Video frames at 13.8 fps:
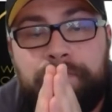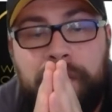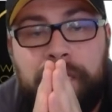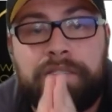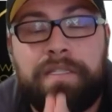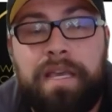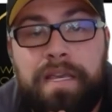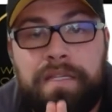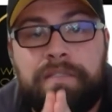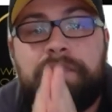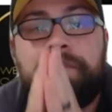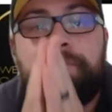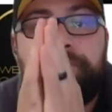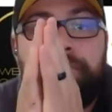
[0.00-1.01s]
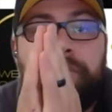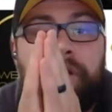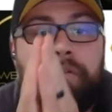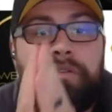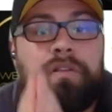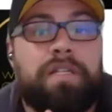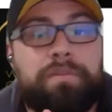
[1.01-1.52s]
that's the easiest,
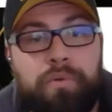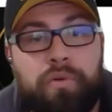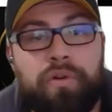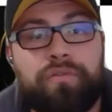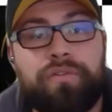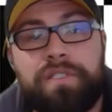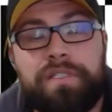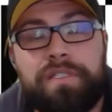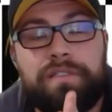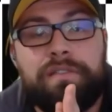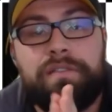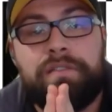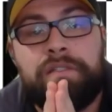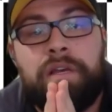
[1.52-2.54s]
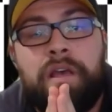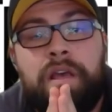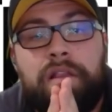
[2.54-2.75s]
least point of resistance,